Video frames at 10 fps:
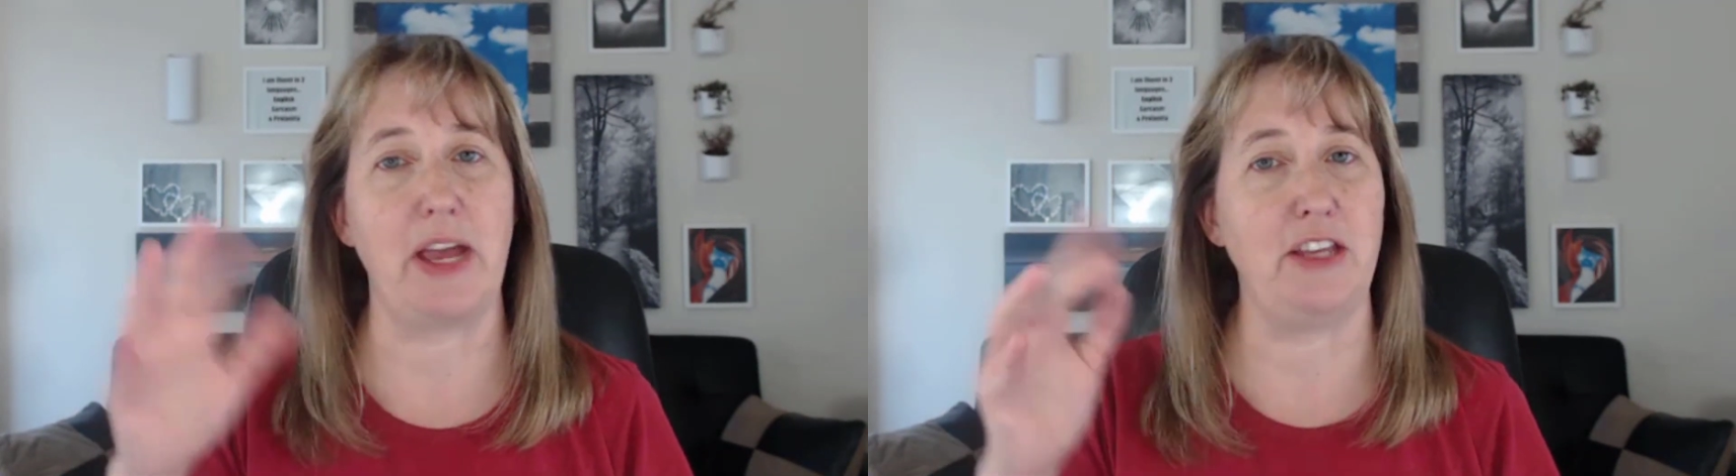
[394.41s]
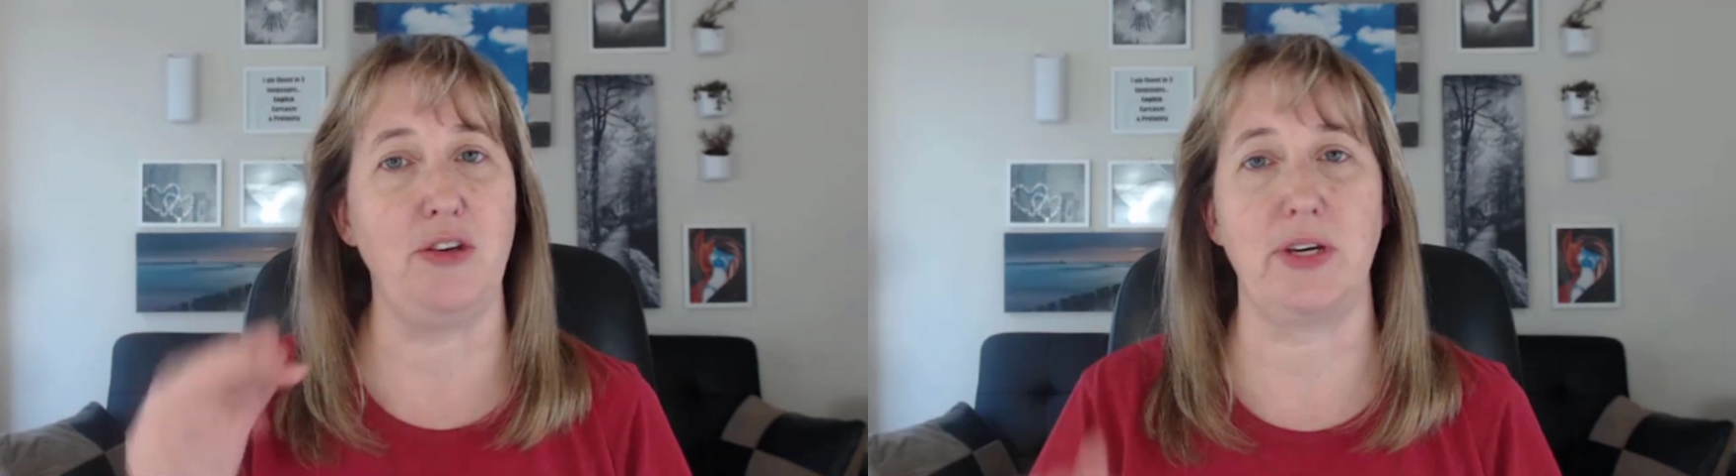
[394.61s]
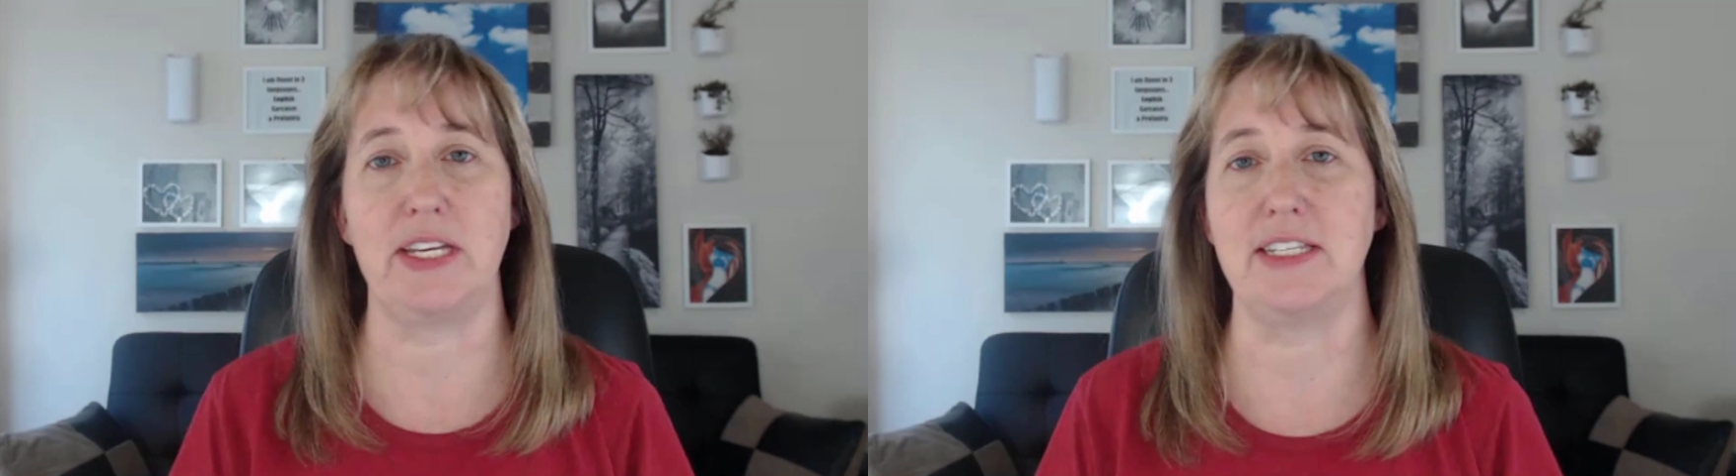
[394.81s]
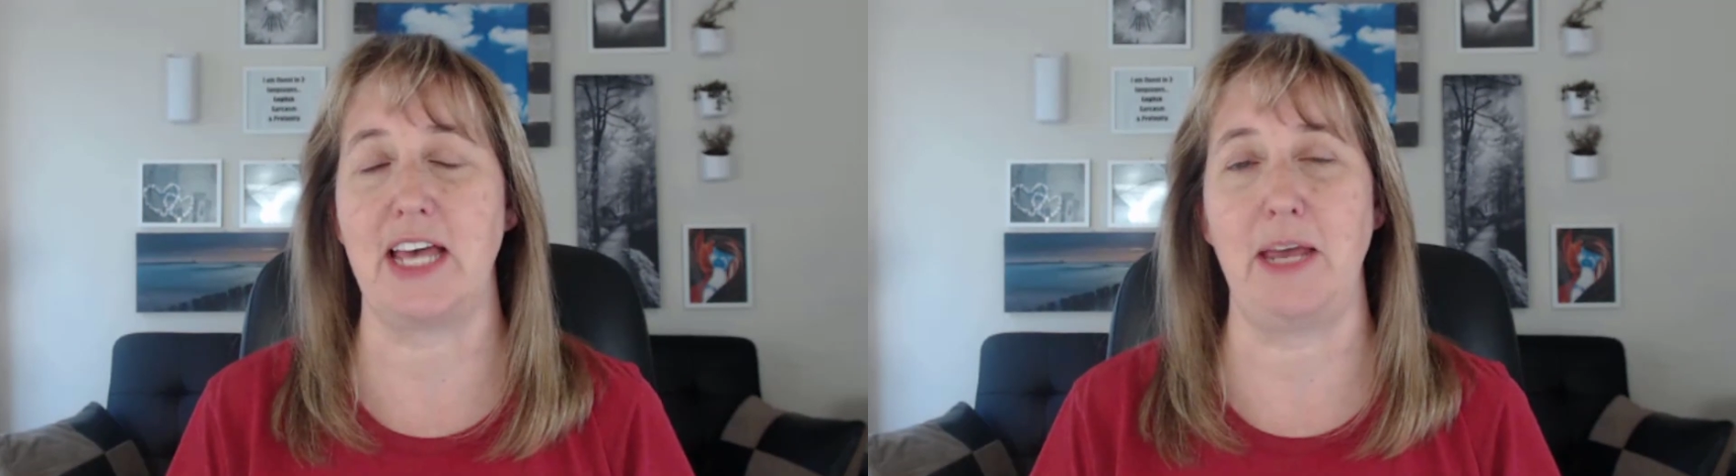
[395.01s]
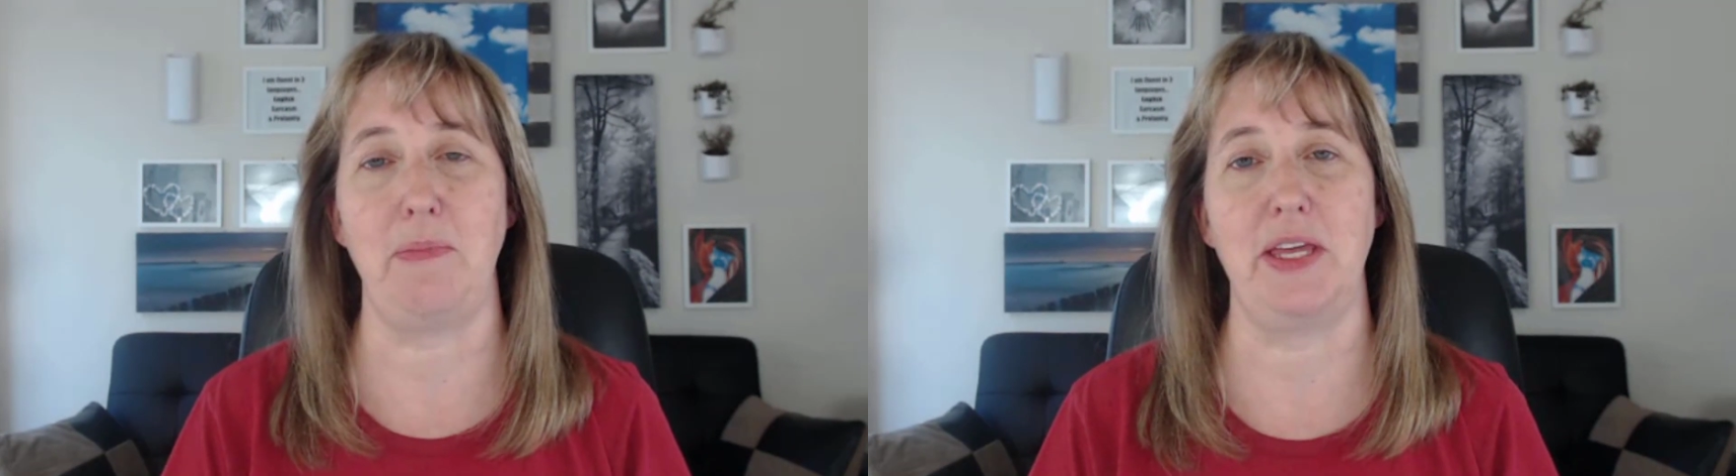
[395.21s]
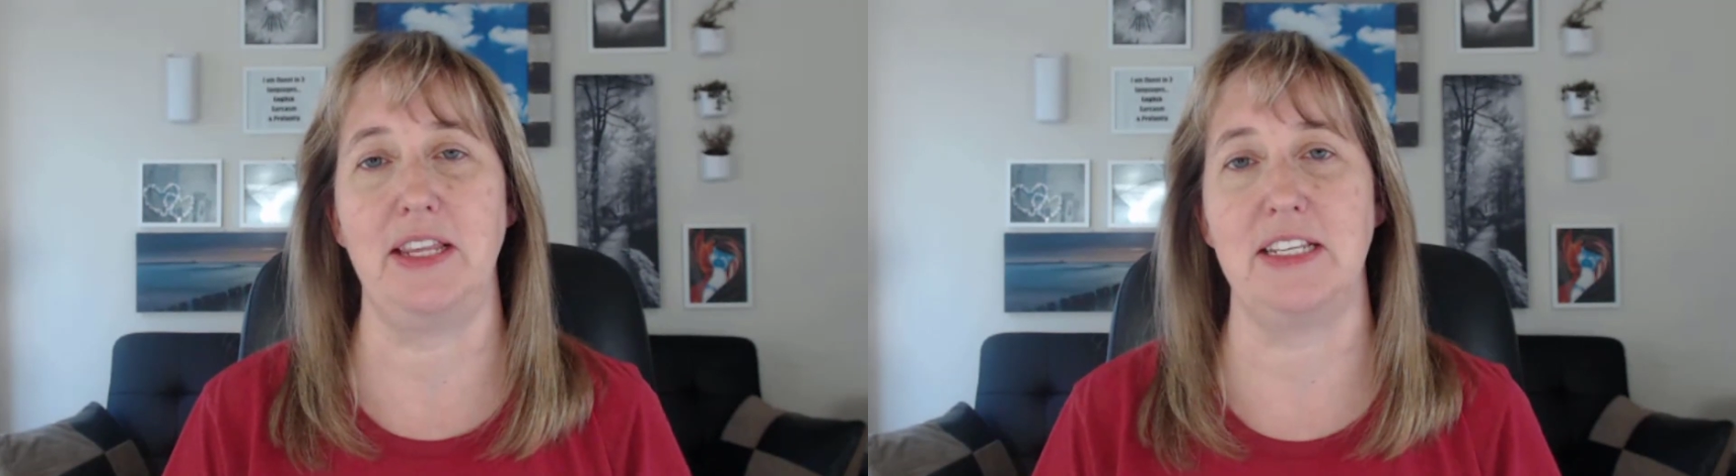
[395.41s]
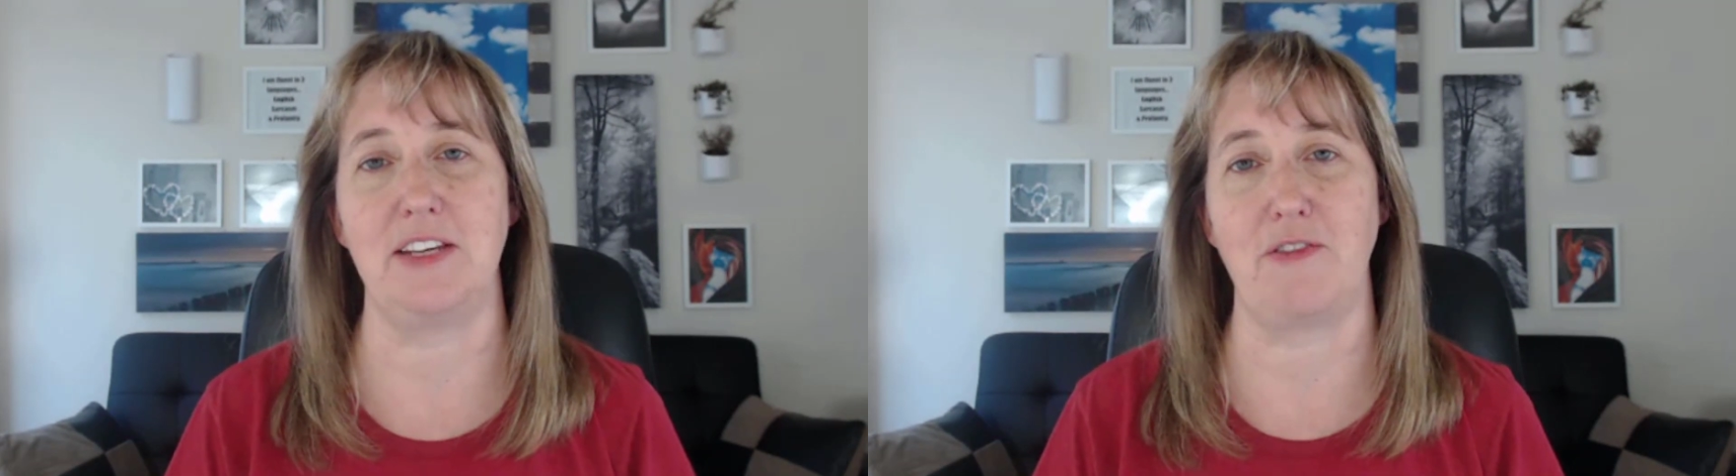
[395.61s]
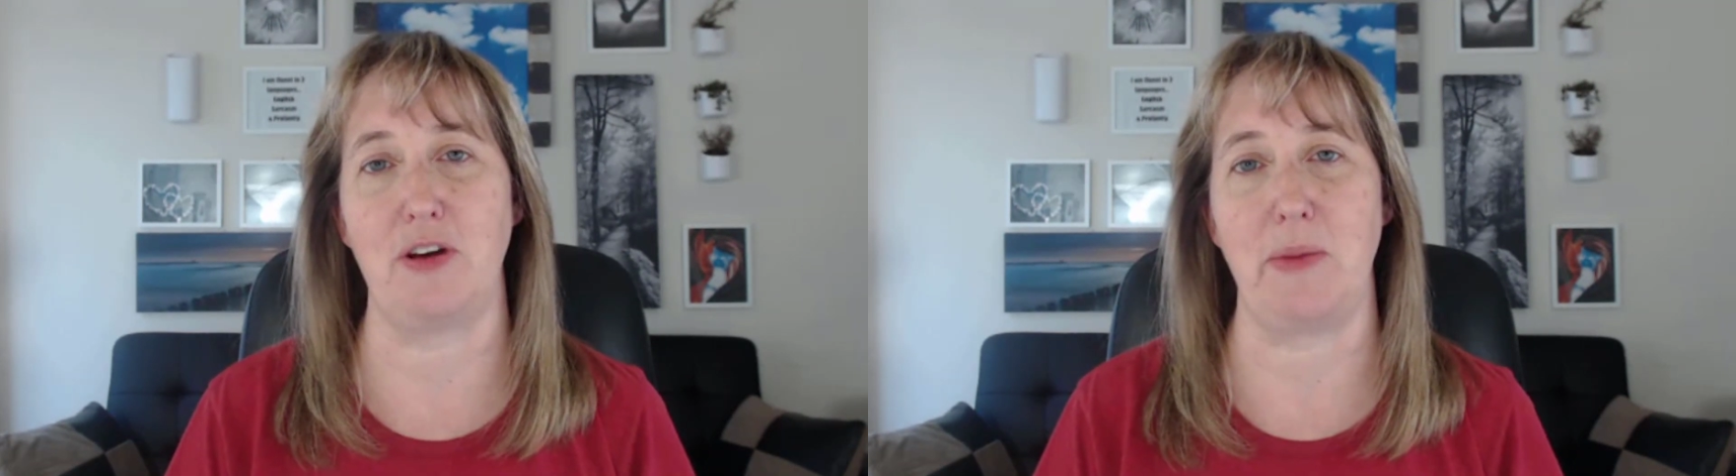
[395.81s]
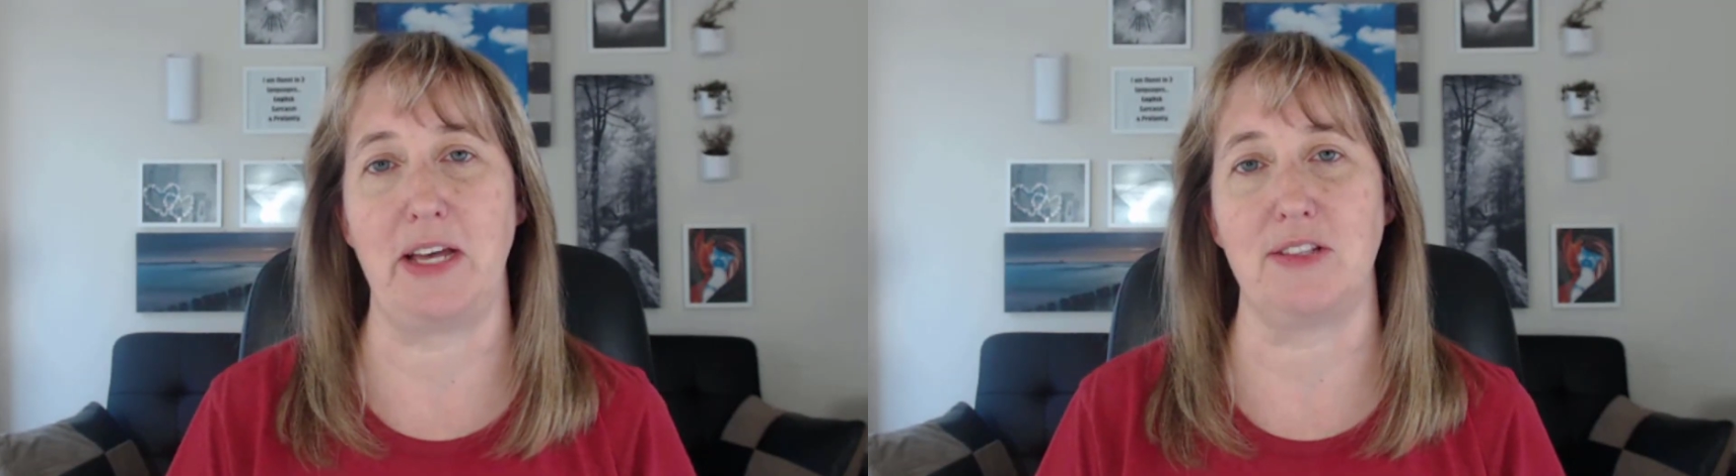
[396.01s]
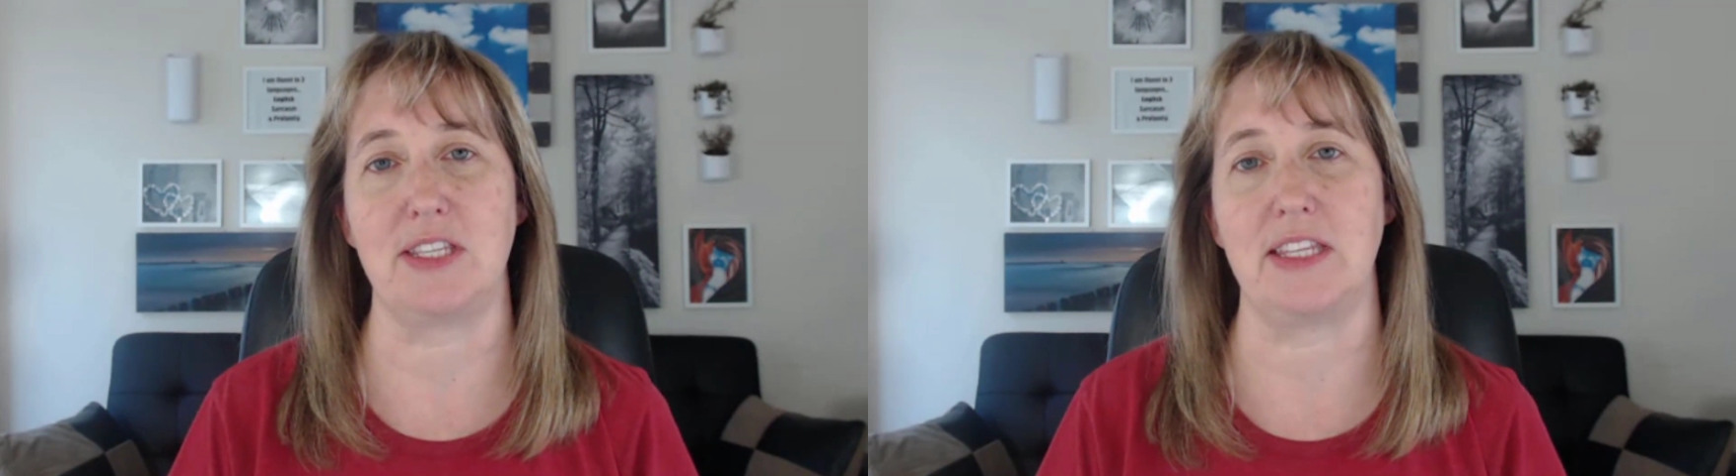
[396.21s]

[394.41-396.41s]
and you can type in the different amounts